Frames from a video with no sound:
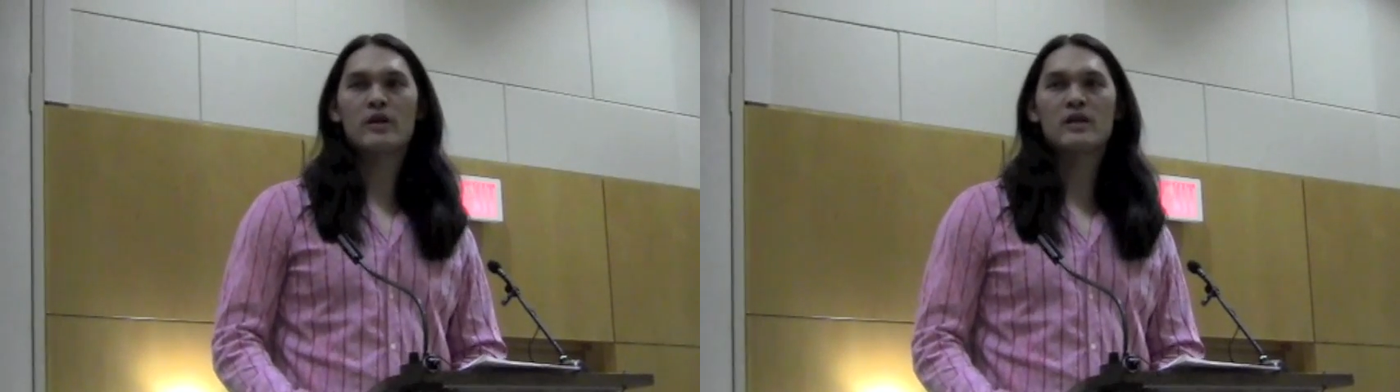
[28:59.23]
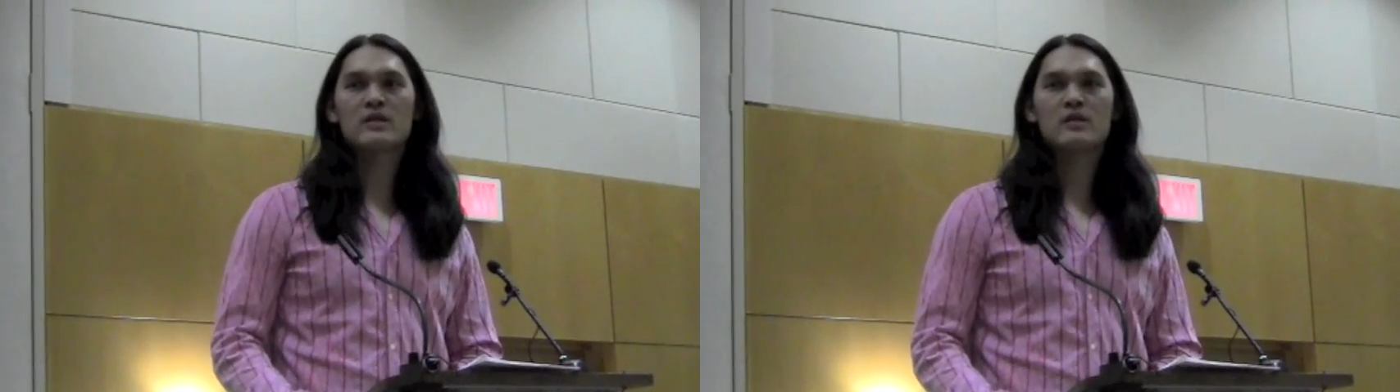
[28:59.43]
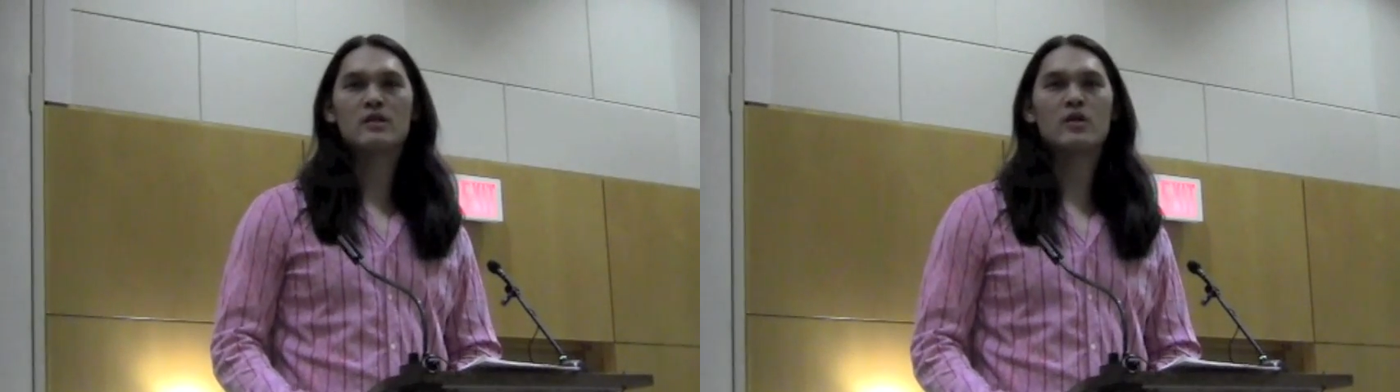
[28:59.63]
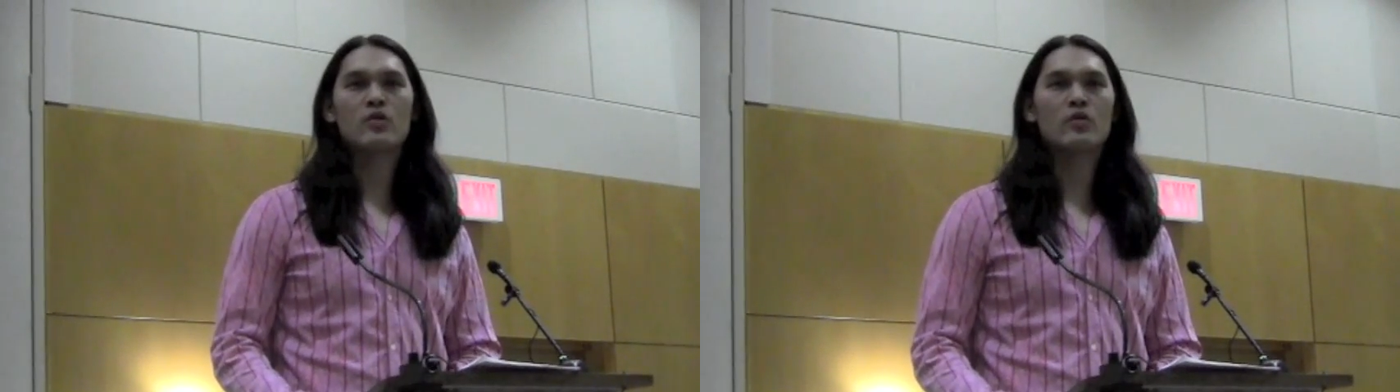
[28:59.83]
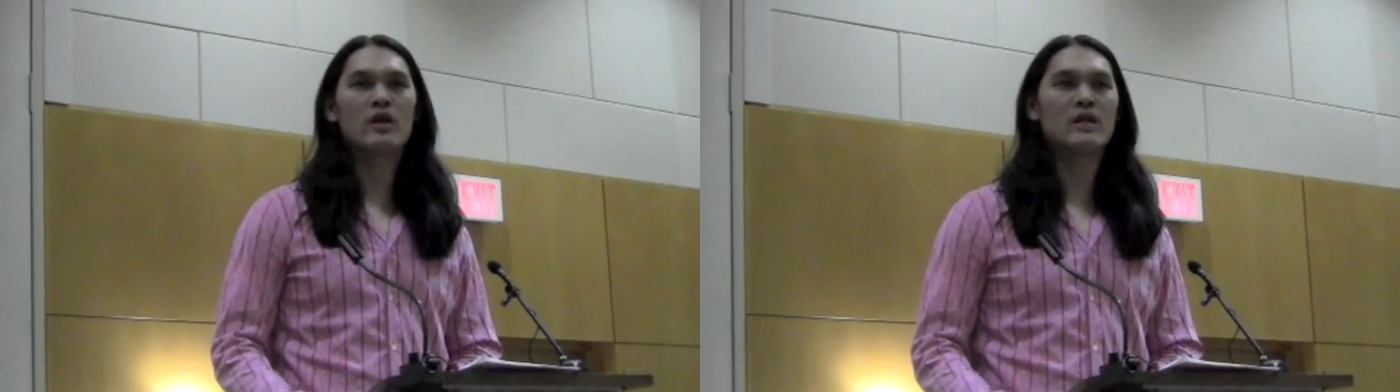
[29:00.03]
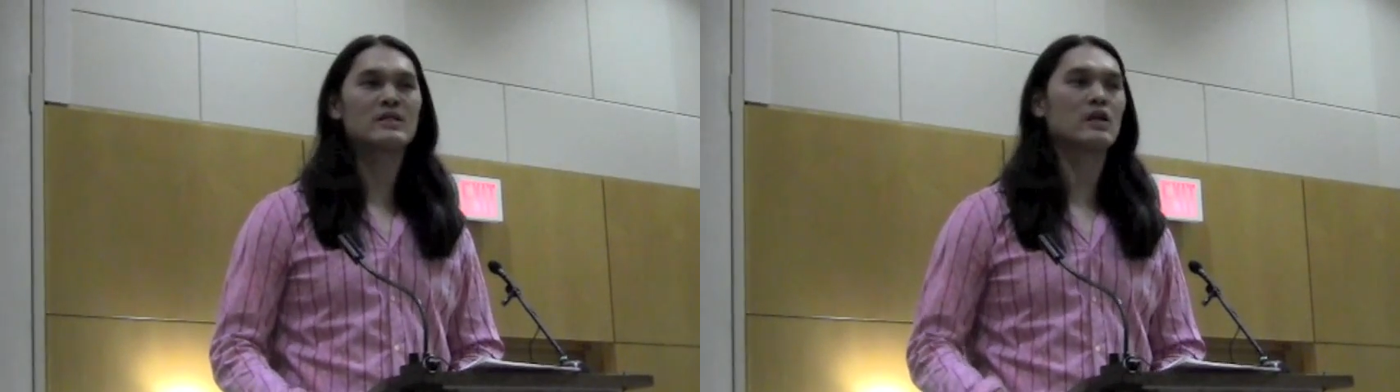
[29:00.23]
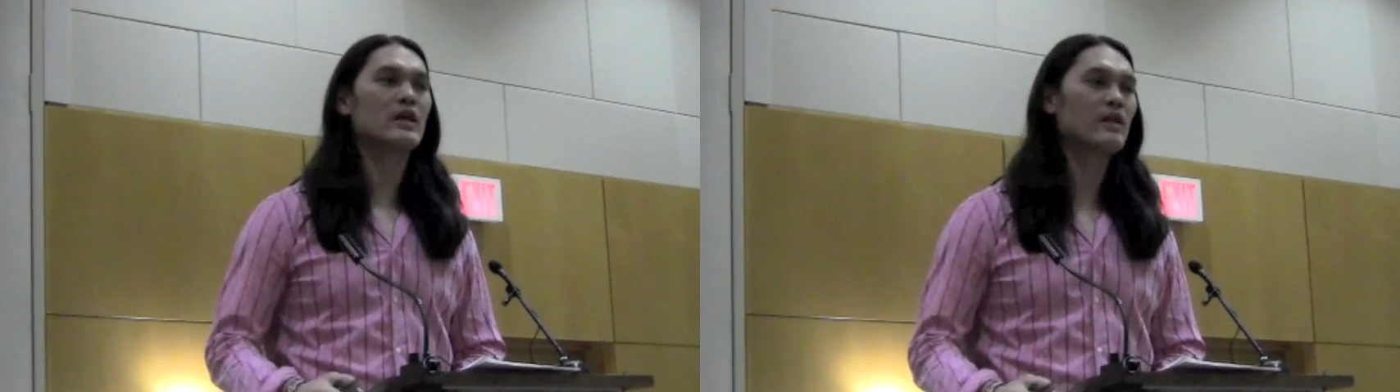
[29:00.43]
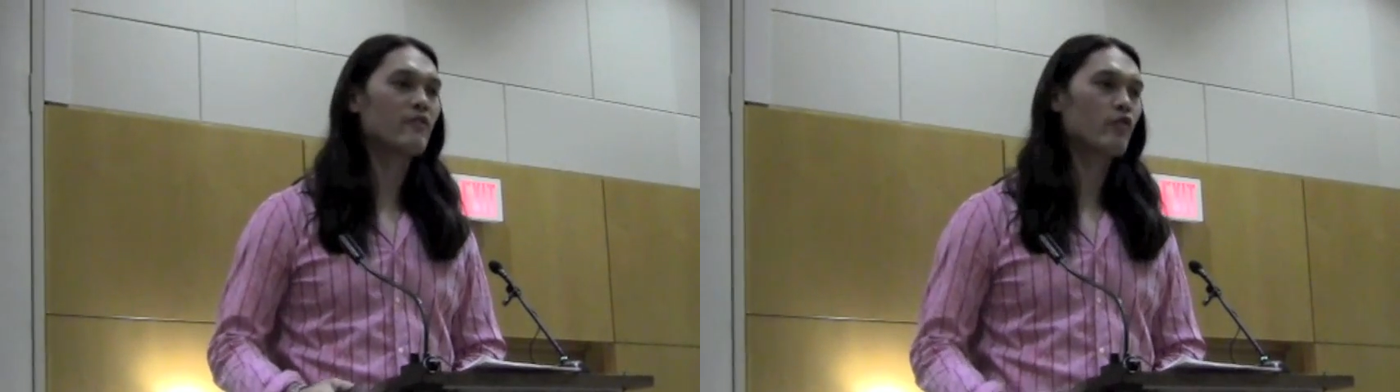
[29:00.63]
and and is
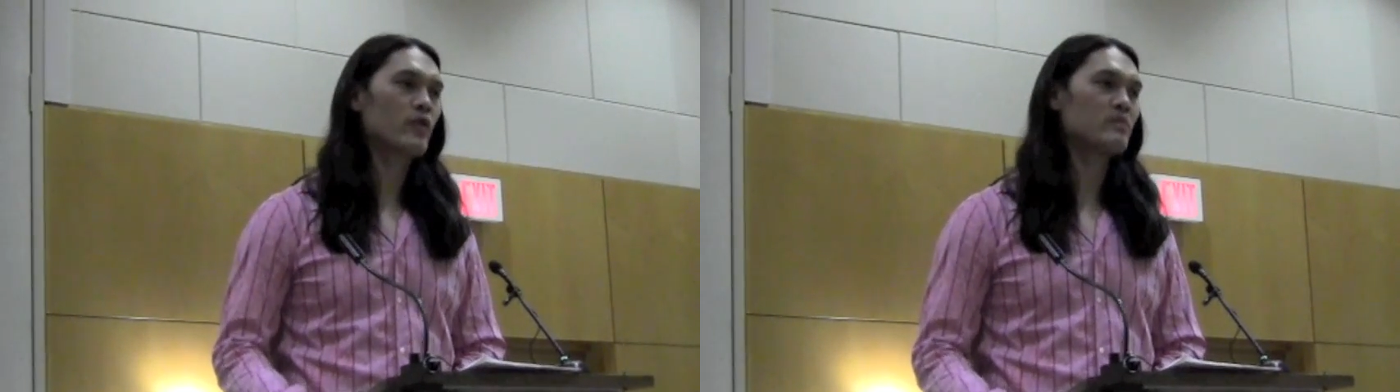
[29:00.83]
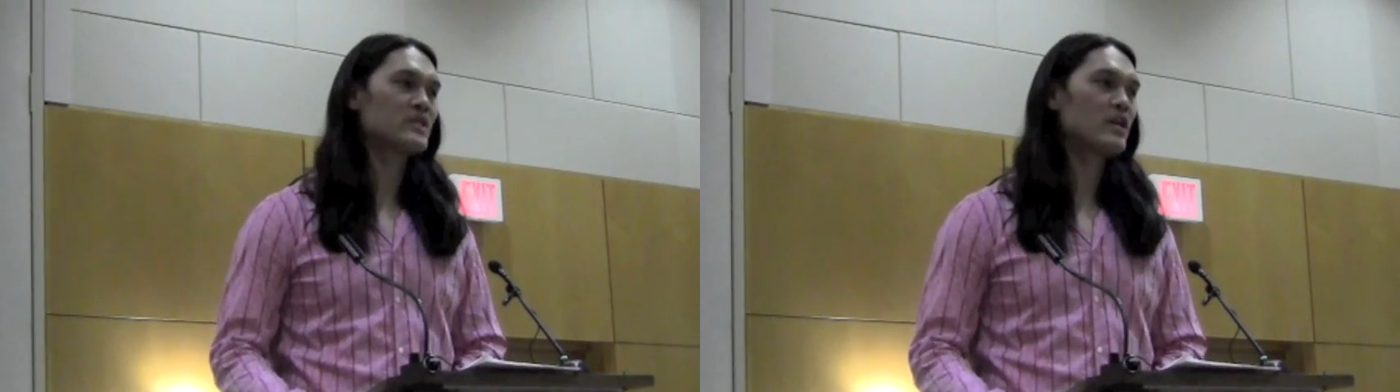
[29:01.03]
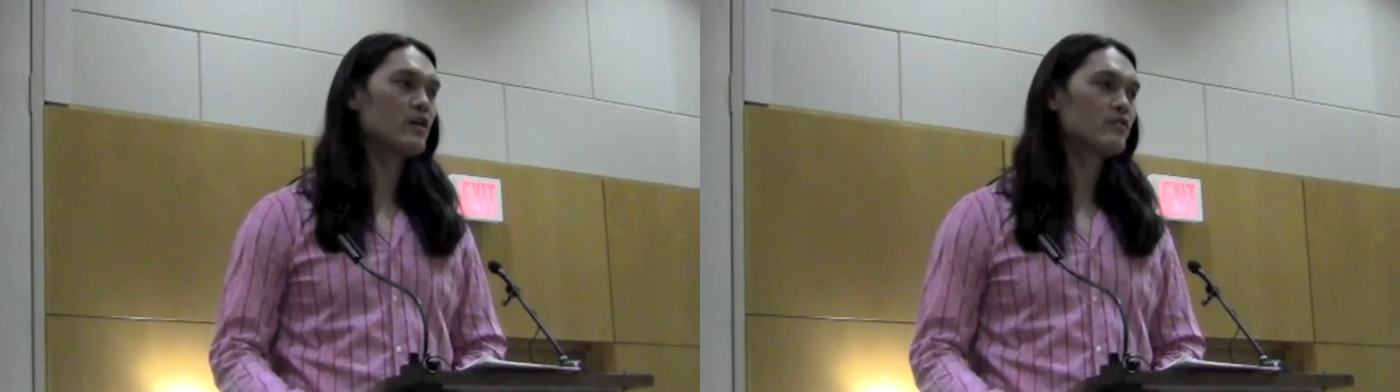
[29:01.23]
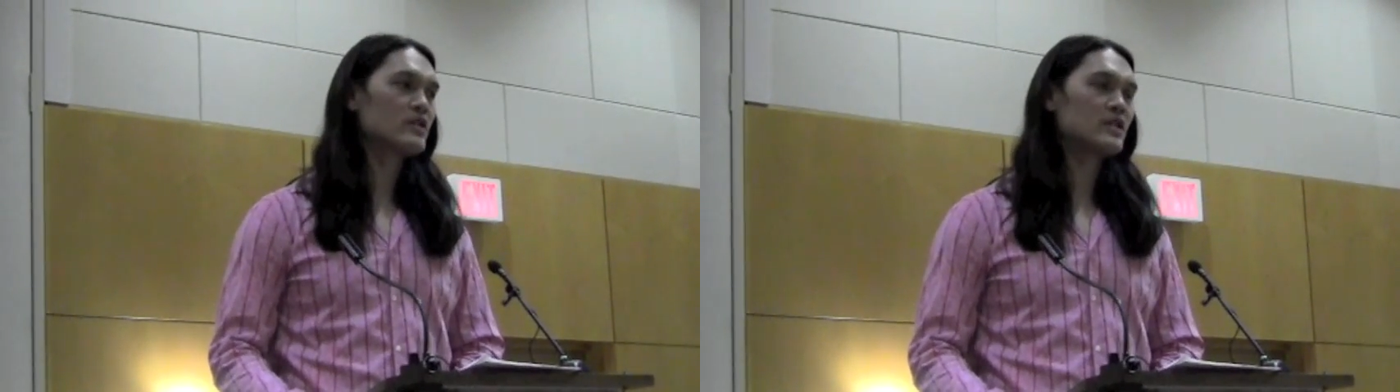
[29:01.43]
in it for themselves,